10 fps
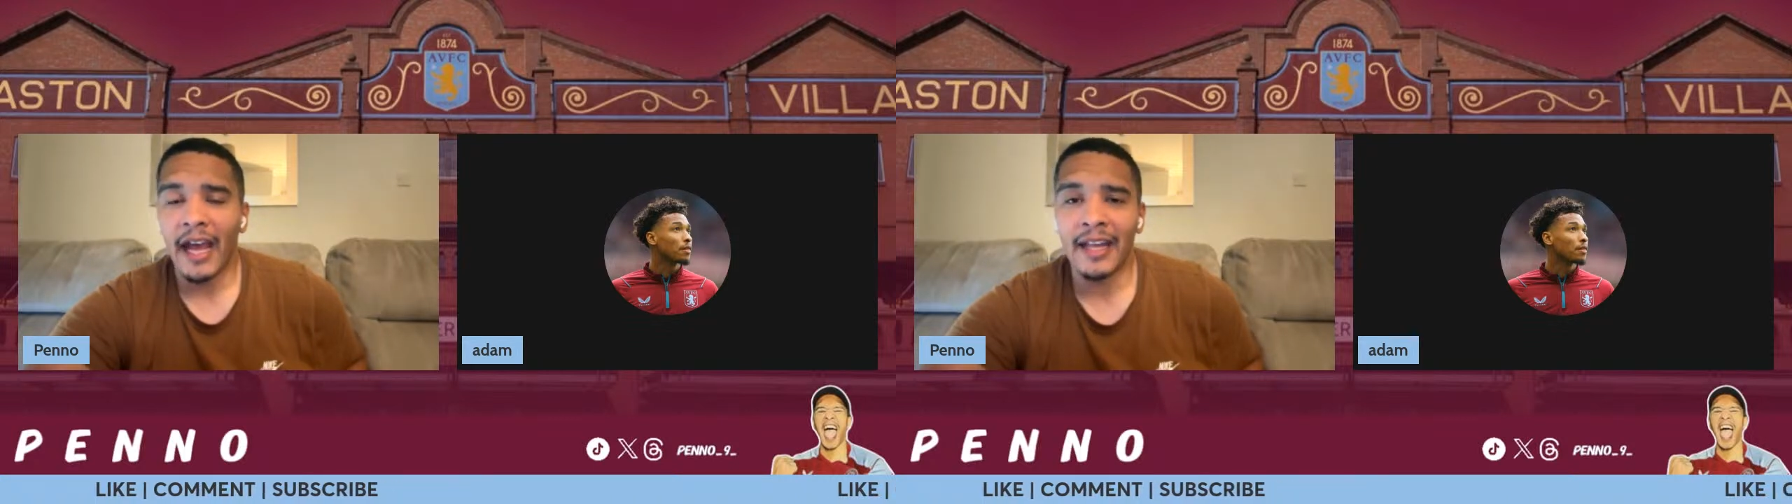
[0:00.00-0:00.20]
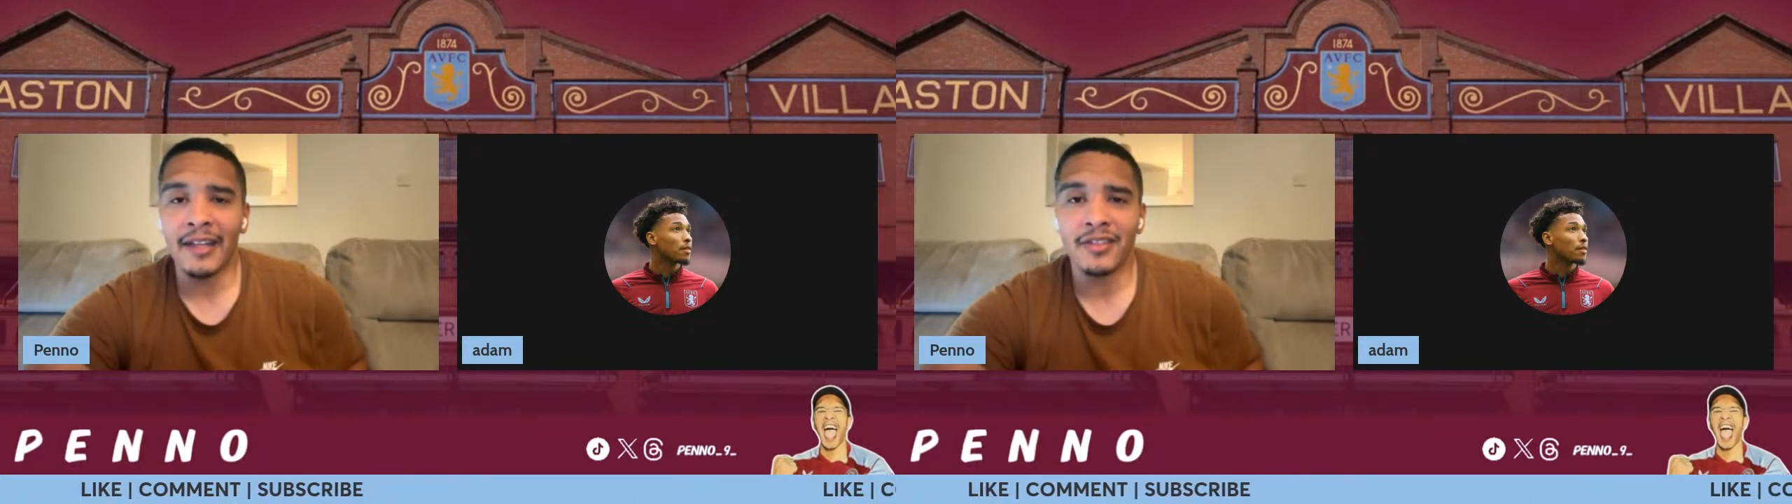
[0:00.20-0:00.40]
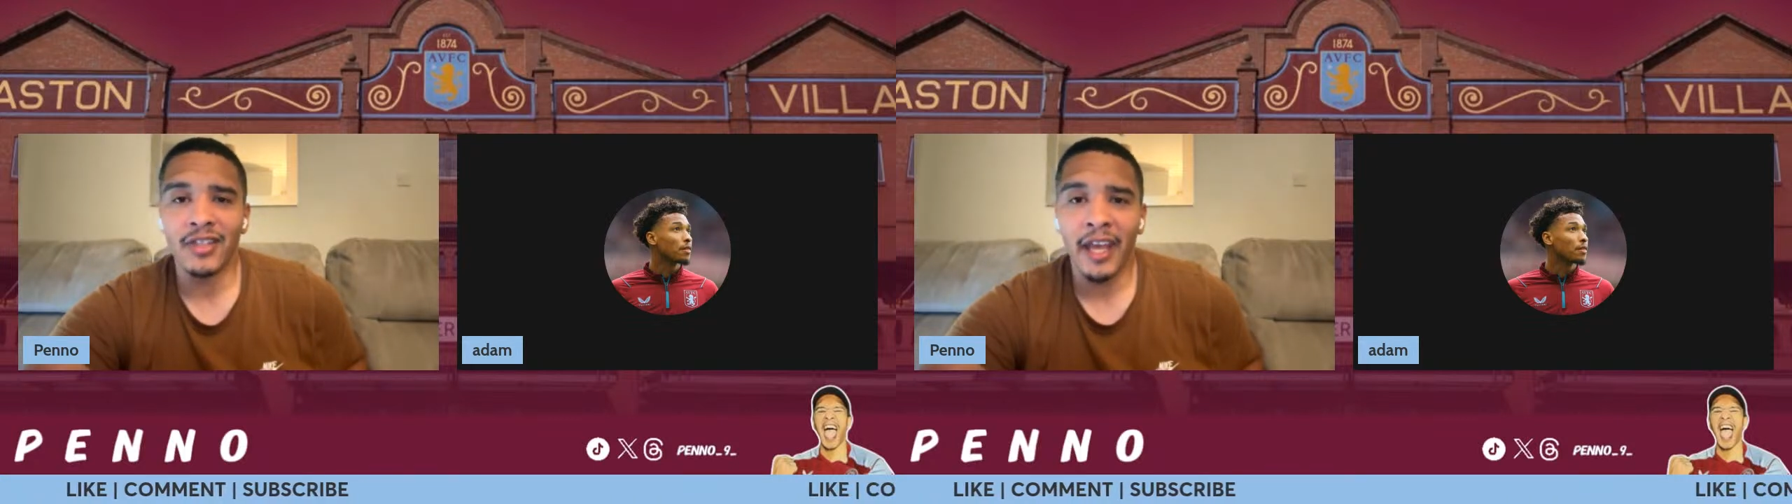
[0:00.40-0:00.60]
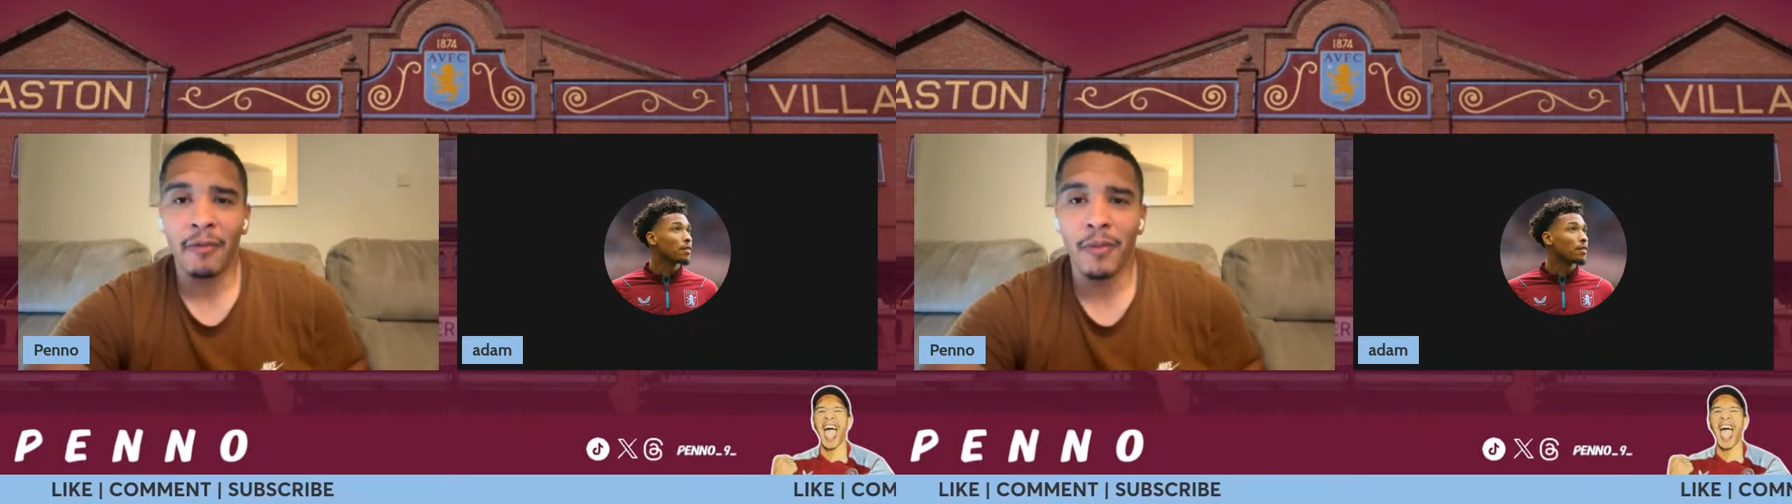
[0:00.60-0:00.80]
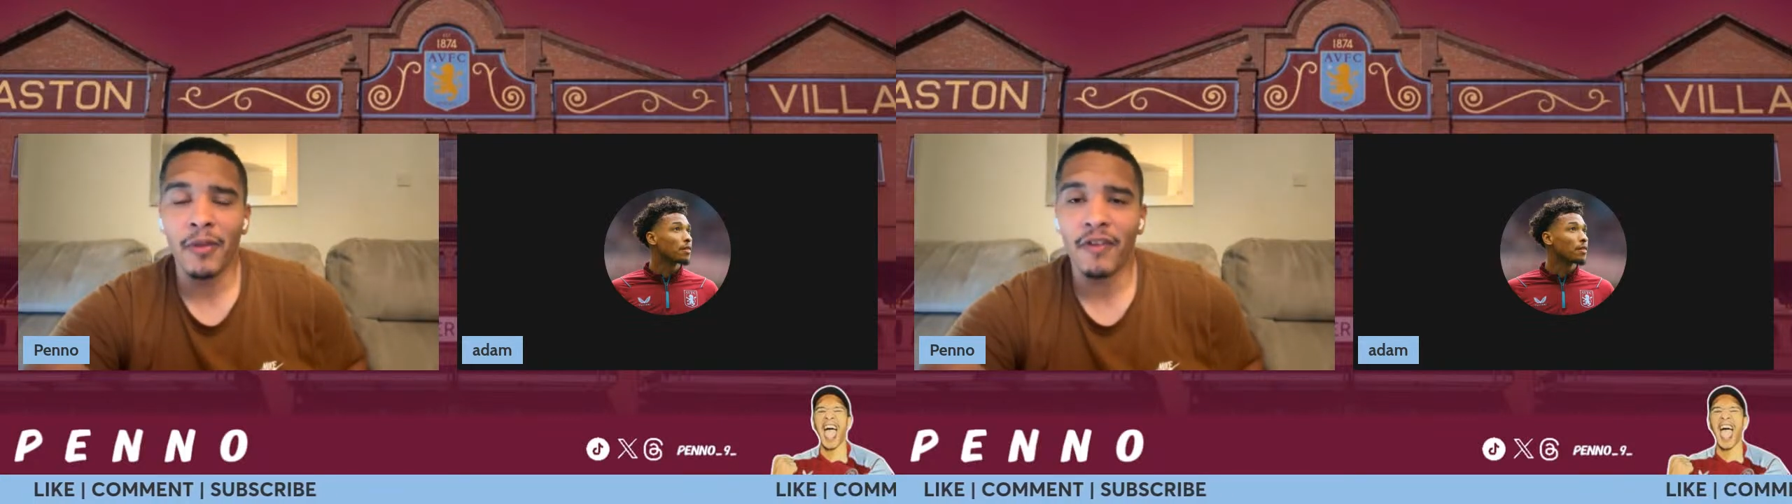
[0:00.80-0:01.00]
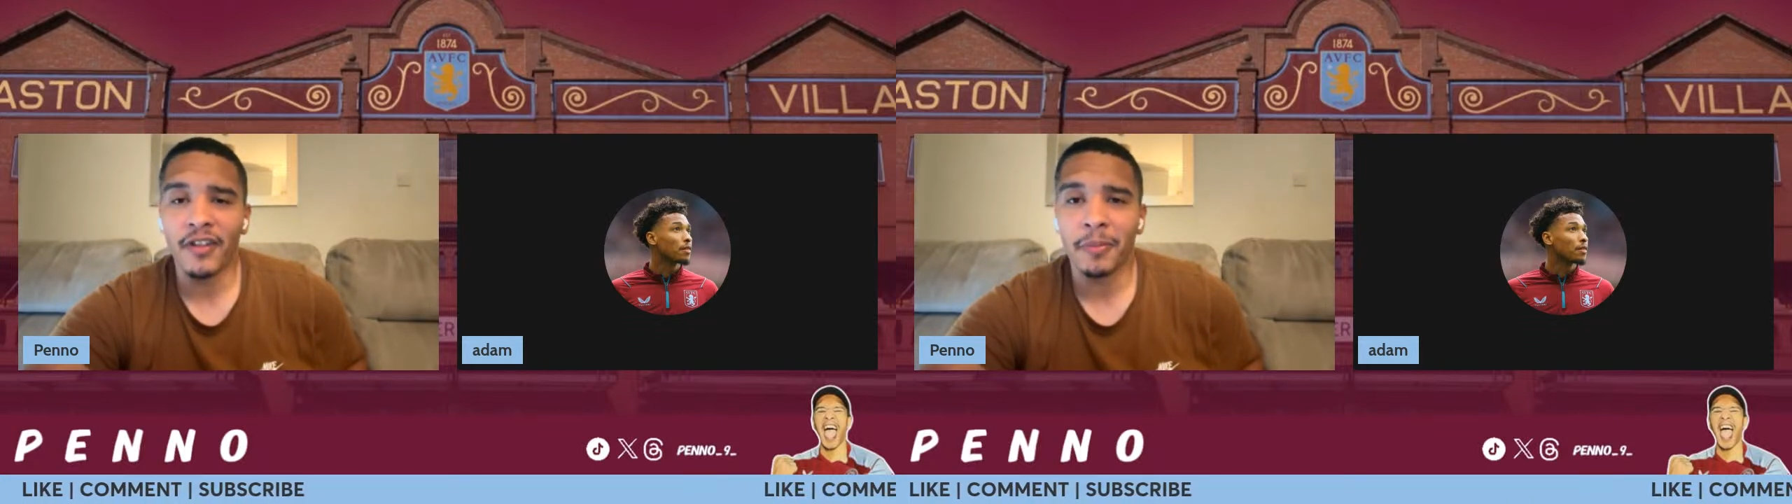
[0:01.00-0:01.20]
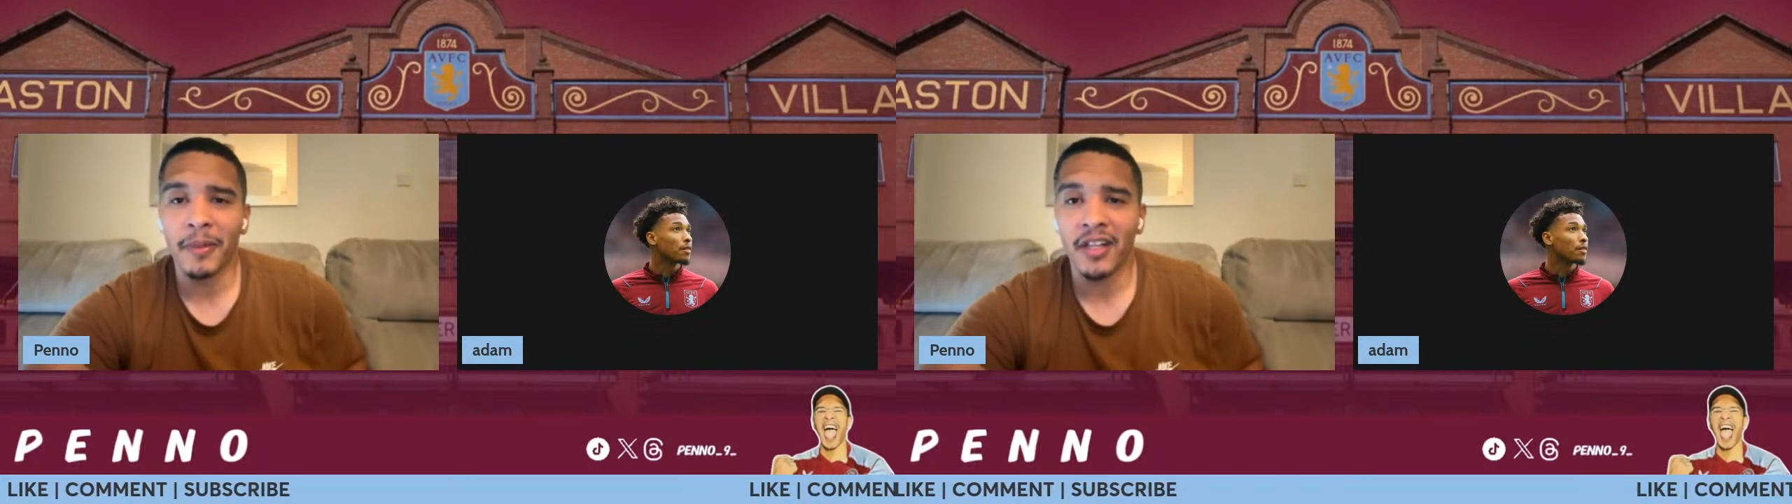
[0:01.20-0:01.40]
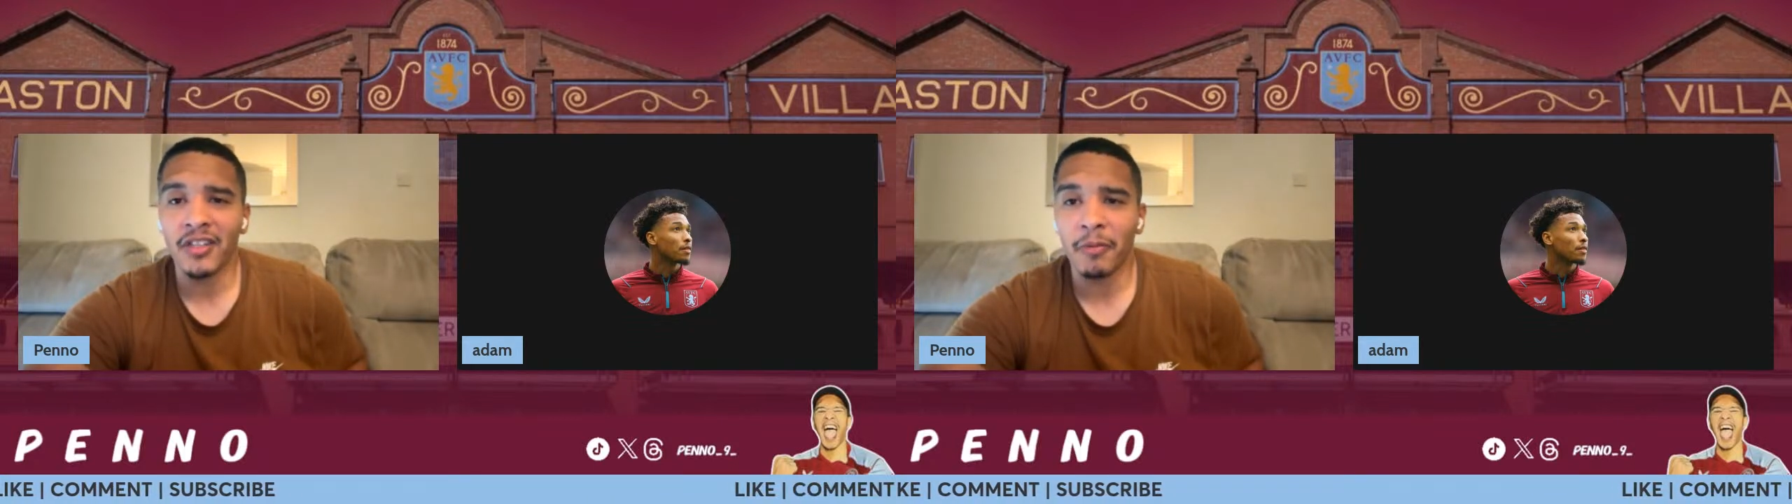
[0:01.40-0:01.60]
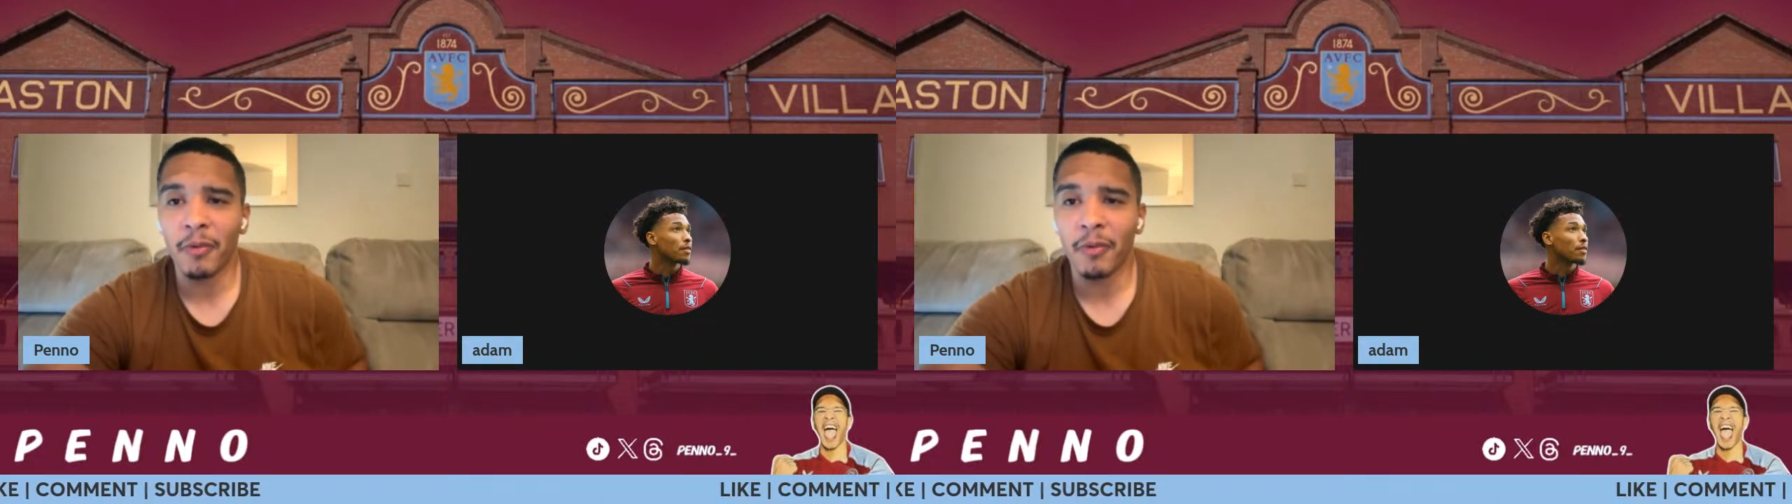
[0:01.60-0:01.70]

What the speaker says: And yeah, we move on to Bologna,